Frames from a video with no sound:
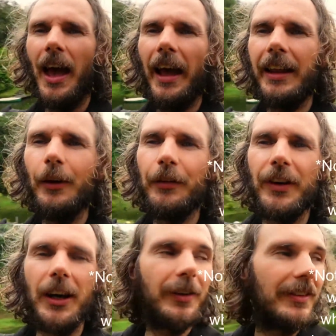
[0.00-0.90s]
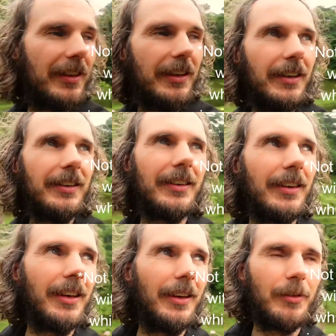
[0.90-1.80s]
and low frequencies
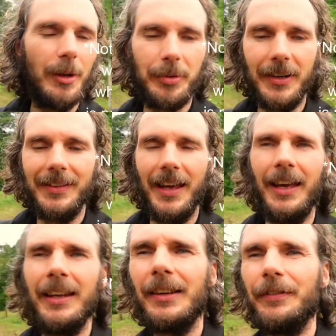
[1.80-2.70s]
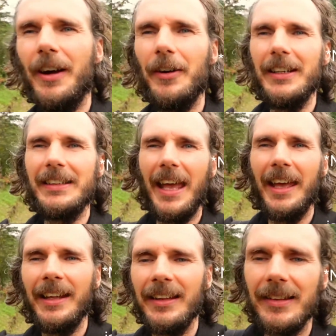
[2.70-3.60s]
represent a very
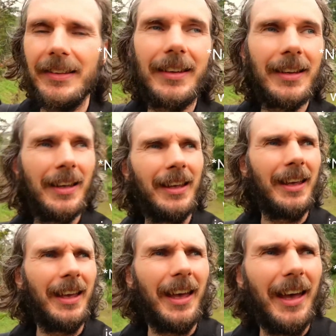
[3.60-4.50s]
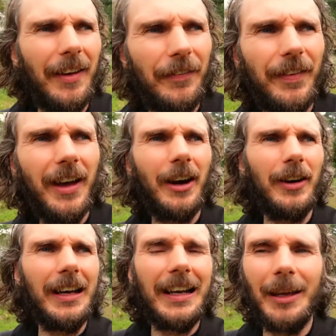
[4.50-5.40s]
dense, a
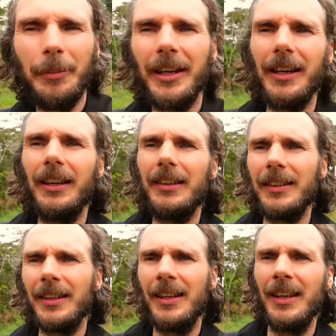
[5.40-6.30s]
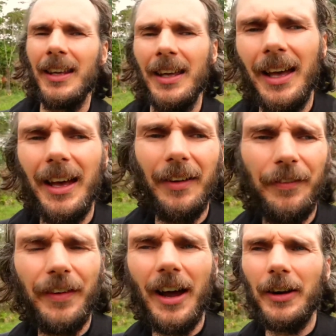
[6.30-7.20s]
very limited, a
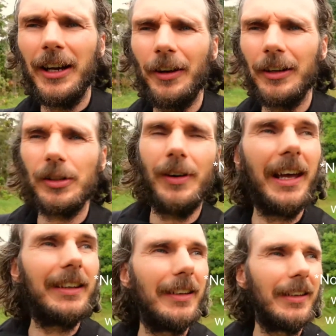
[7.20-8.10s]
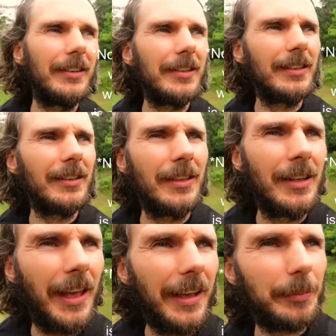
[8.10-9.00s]
very contracted
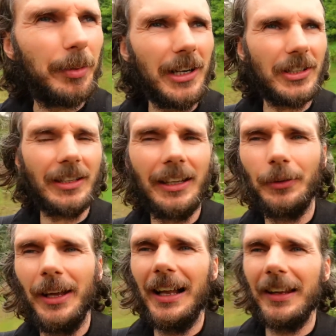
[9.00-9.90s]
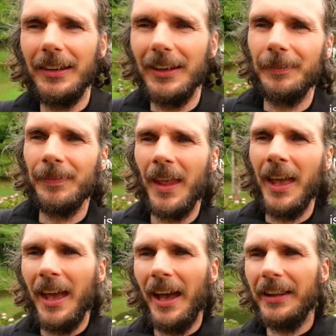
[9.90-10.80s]
expression and reality.
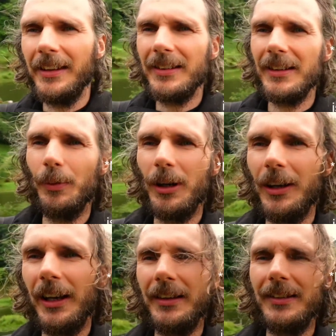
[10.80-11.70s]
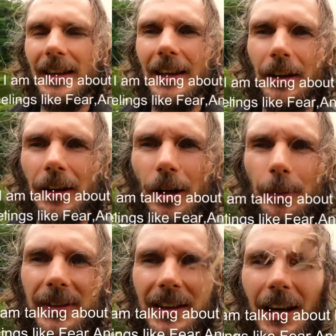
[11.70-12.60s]
And this is what you can see on a
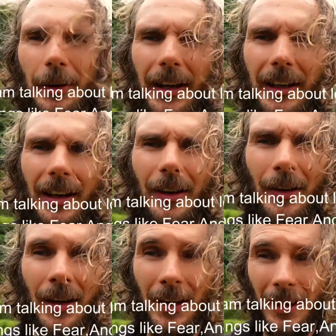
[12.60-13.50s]
global scale right now.